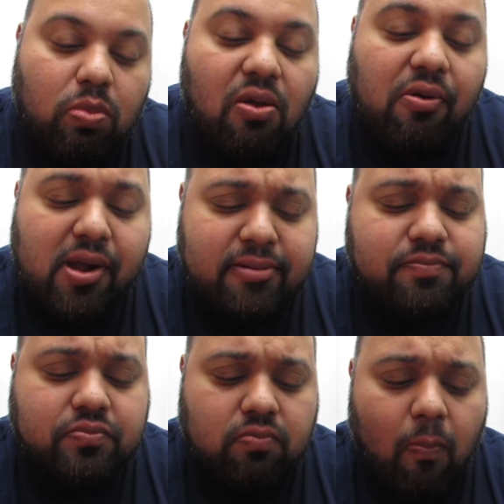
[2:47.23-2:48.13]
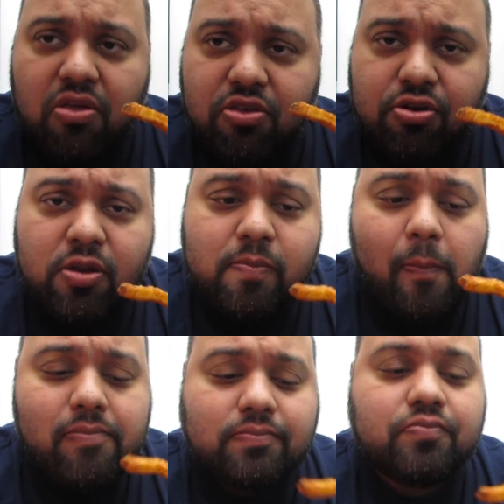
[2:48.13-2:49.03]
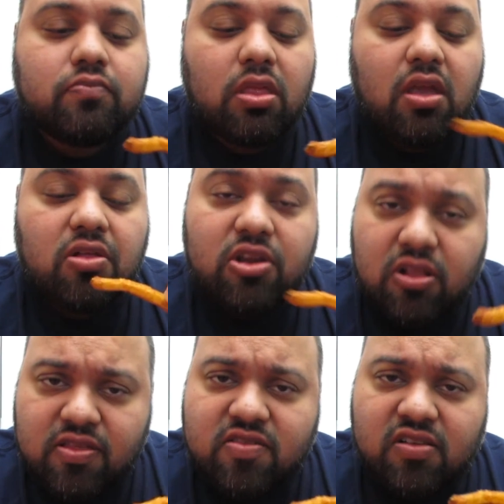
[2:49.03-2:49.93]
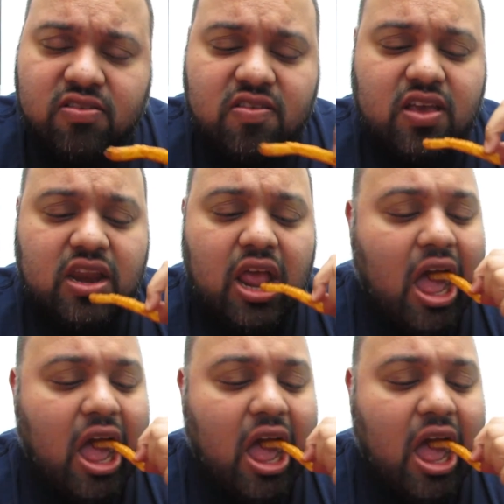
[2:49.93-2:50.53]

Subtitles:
Okay, they're good. A little on the salty side,